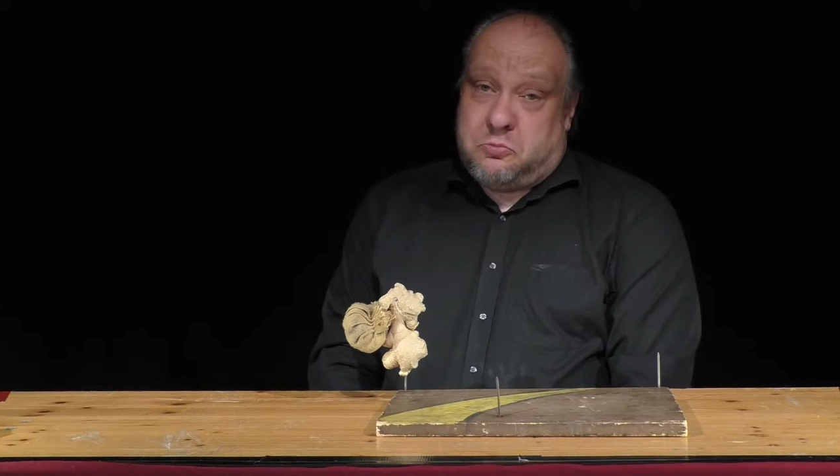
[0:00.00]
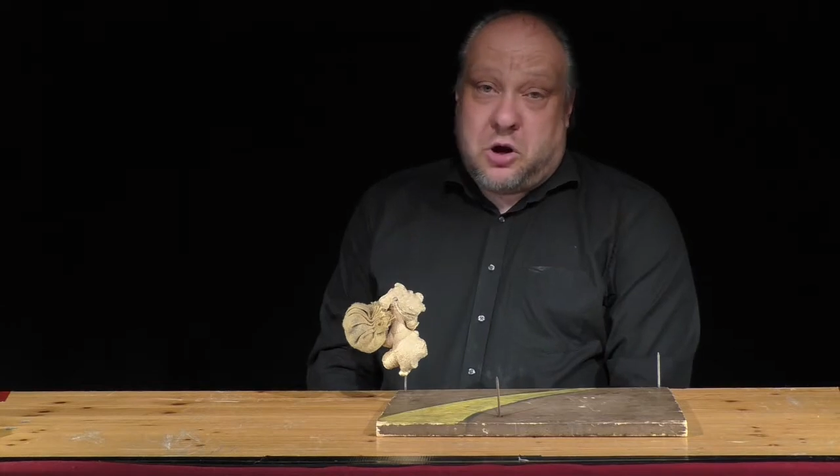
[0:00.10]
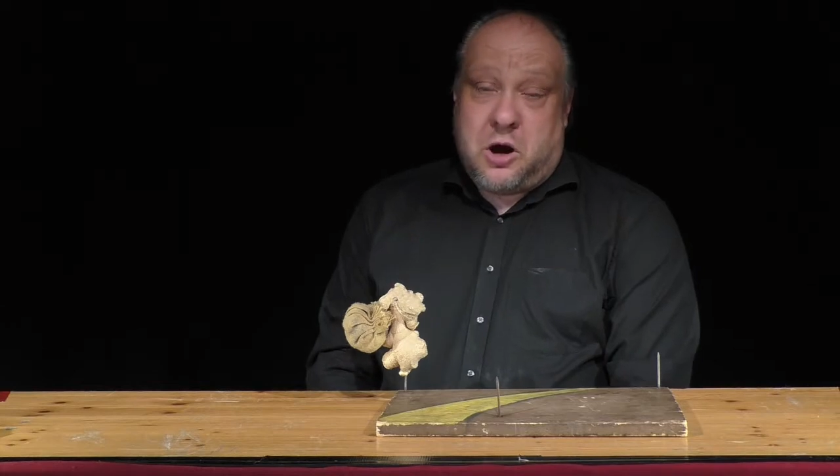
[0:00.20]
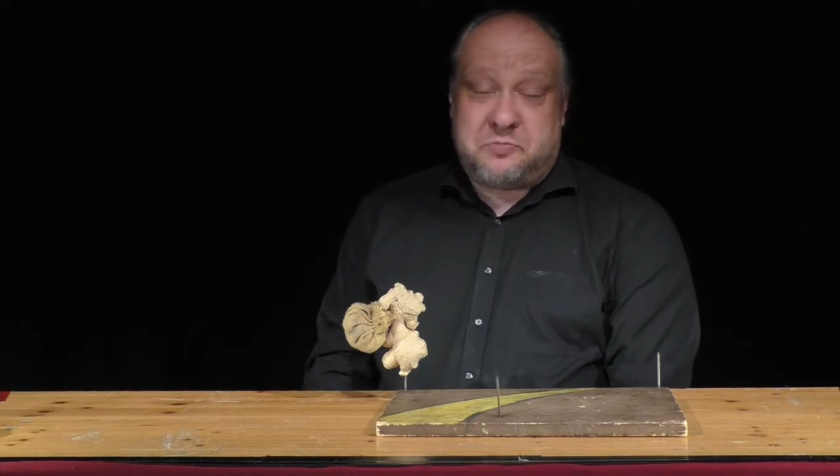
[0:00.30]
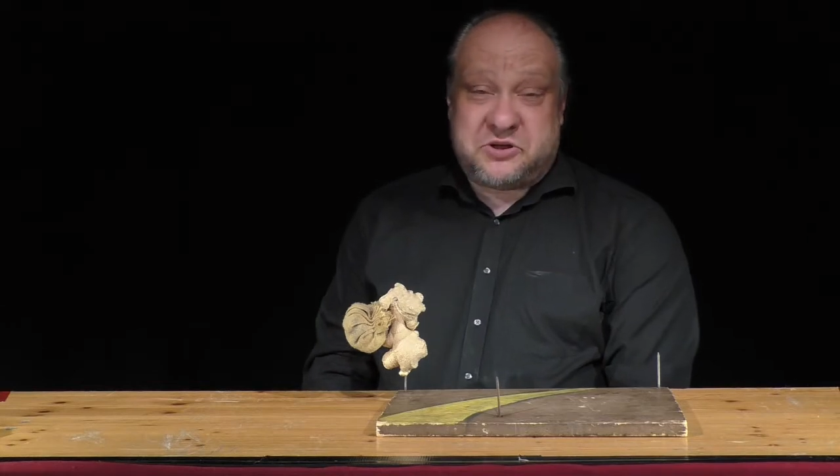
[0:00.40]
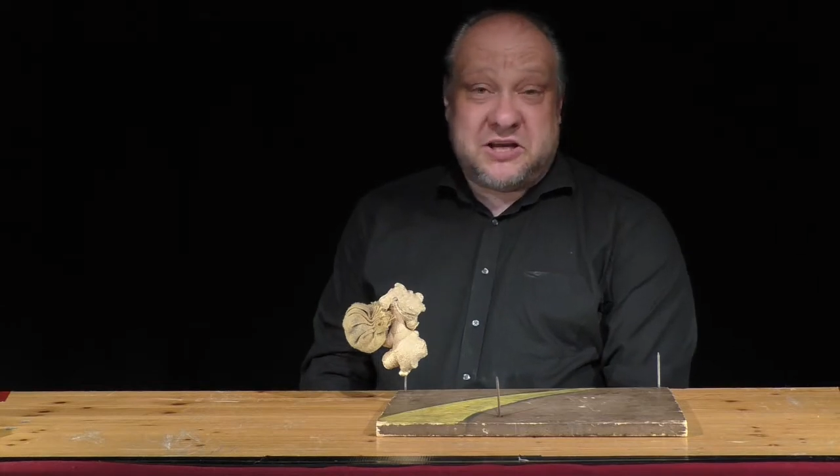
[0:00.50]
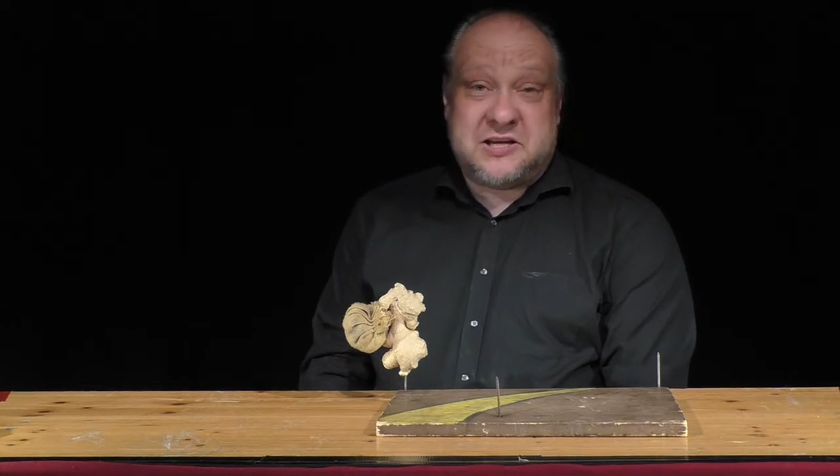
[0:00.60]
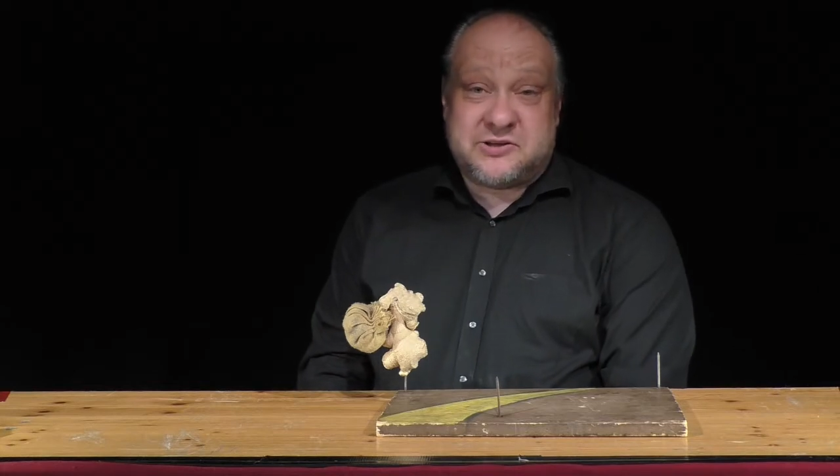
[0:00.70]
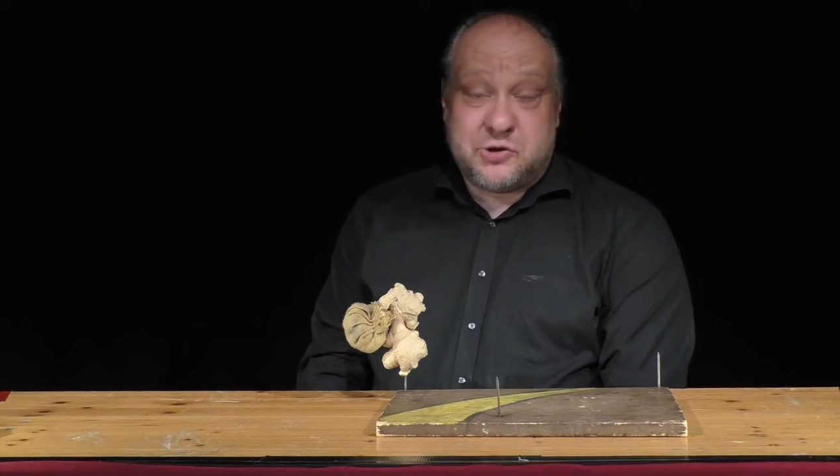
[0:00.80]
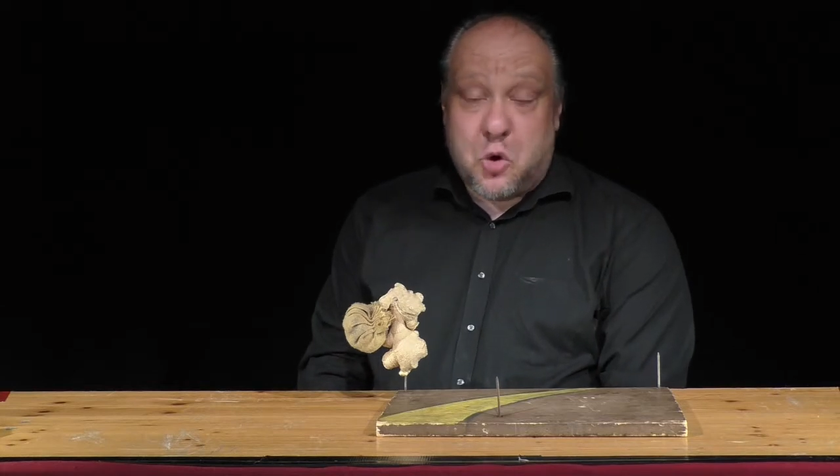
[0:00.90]
Perhaps he
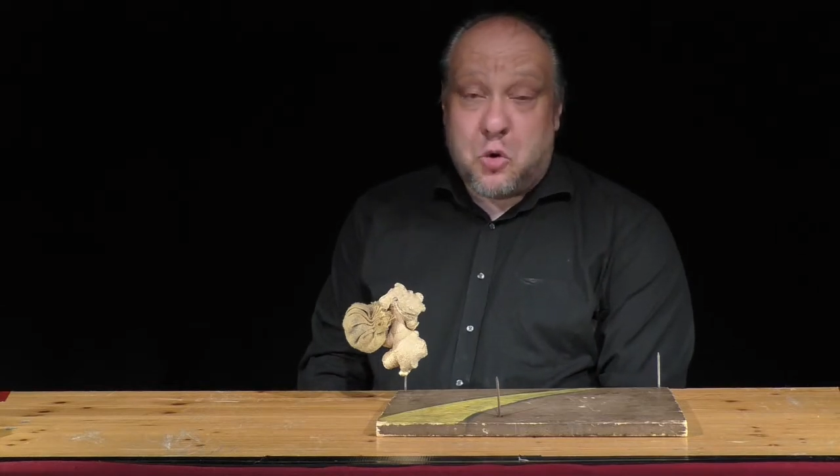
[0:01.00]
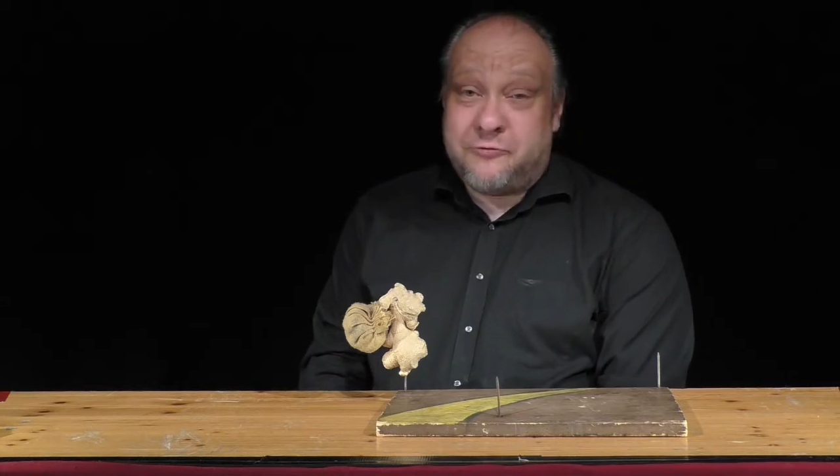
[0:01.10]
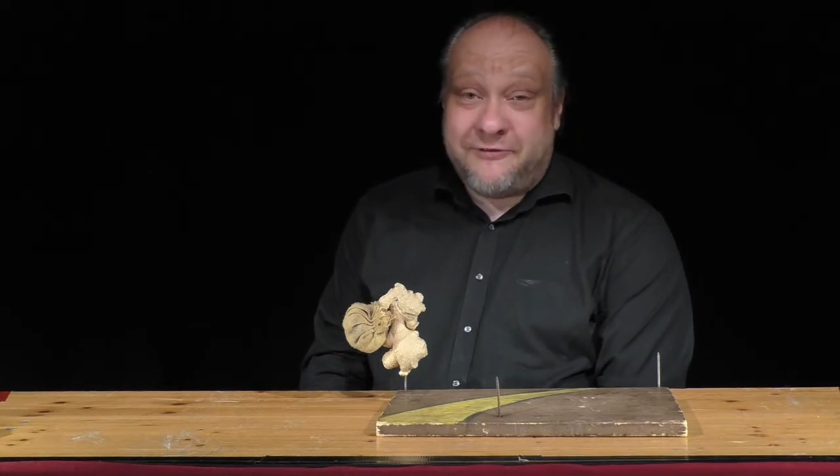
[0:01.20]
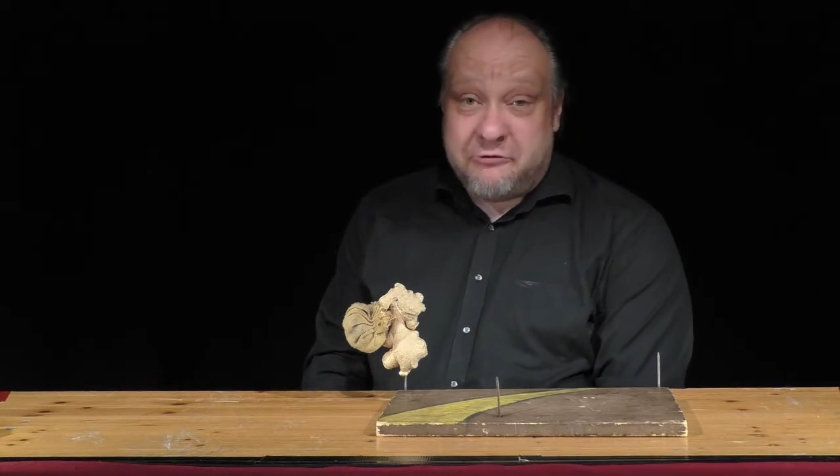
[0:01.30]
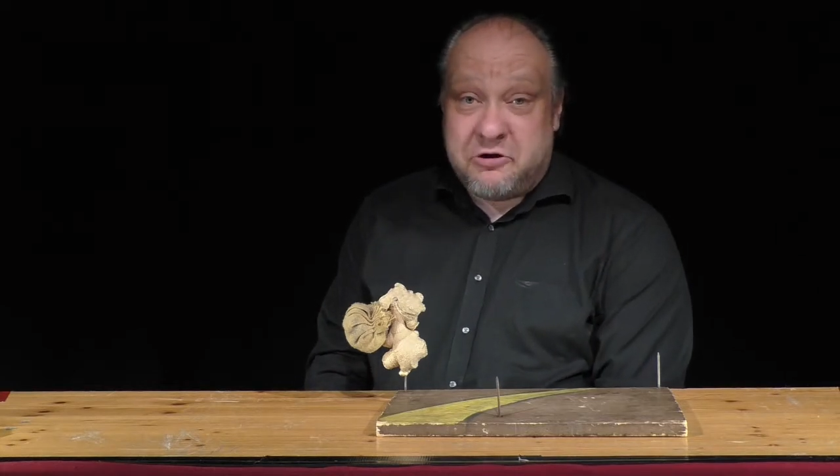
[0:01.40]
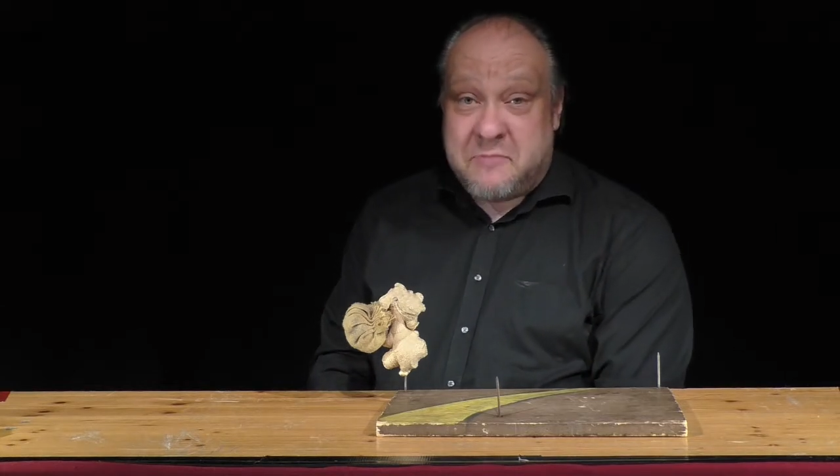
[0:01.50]
doesn't own very